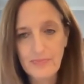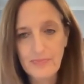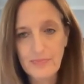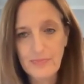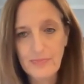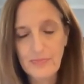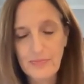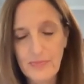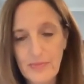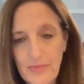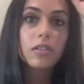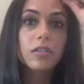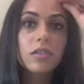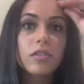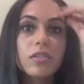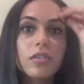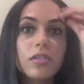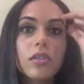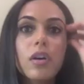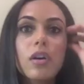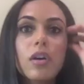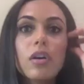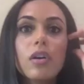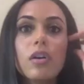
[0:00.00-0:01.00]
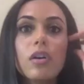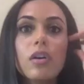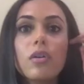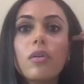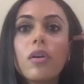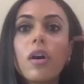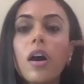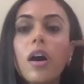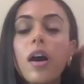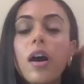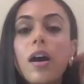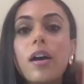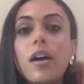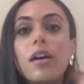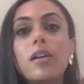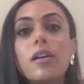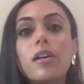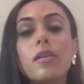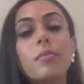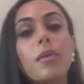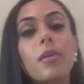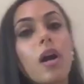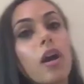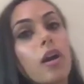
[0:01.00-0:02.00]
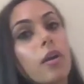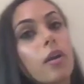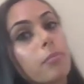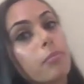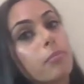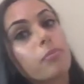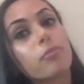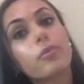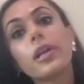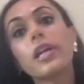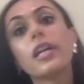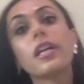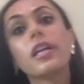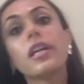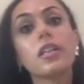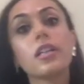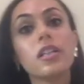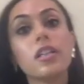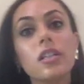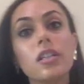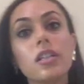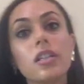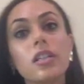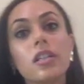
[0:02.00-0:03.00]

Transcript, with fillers: Yeah. So um, our brain,